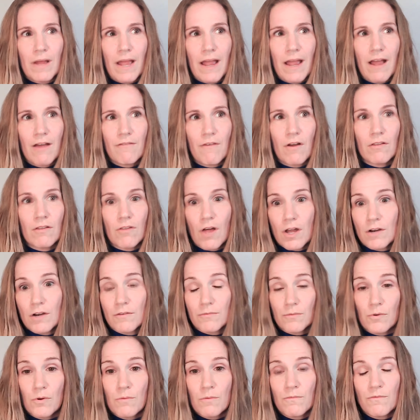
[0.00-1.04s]
have a lot of
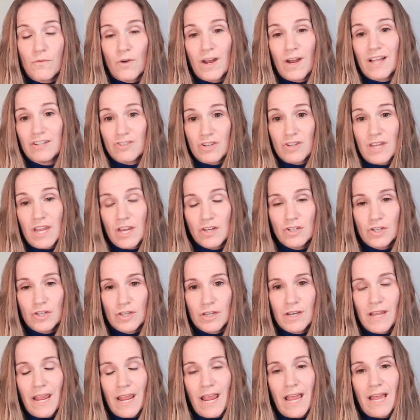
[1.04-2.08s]
room for
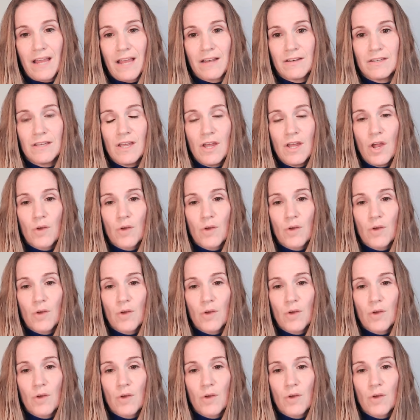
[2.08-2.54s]
education and